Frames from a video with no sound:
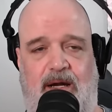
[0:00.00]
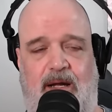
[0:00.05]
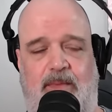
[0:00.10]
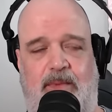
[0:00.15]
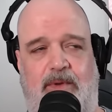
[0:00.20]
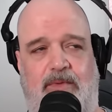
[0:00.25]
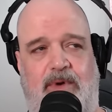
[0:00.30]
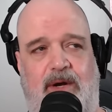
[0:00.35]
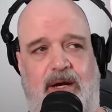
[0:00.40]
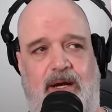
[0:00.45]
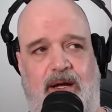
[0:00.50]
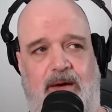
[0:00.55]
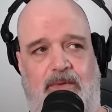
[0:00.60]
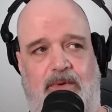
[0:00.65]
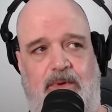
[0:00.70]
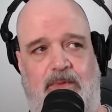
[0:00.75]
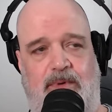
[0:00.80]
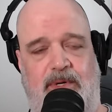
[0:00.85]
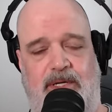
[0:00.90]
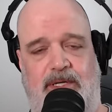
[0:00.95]
I mean, right now
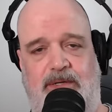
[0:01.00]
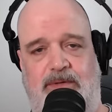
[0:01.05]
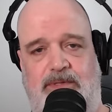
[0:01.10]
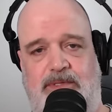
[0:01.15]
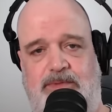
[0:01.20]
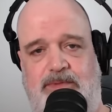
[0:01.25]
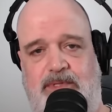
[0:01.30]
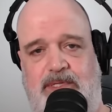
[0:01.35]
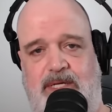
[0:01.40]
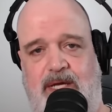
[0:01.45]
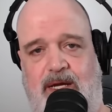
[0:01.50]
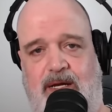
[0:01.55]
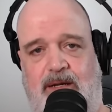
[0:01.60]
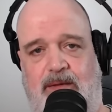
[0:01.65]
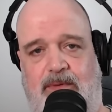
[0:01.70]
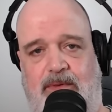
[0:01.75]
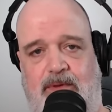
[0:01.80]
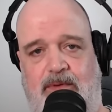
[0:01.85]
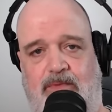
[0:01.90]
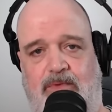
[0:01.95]
what we do is we take
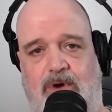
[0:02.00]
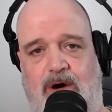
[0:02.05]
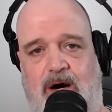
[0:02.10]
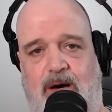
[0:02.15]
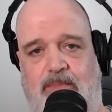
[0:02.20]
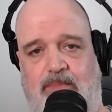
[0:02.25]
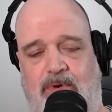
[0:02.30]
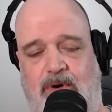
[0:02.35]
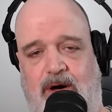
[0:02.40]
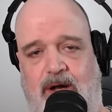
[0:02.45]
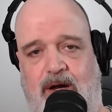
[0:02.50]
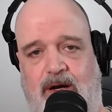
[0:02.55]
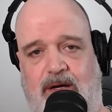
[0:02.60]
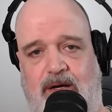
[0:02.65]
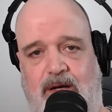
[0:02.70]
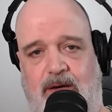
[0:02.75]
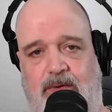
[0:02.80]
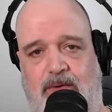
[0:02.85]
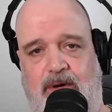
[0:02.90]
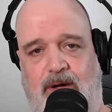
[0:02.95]
the raw product
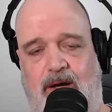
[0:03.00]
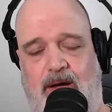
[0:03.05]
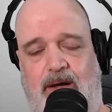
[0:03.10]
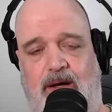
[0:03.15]
out,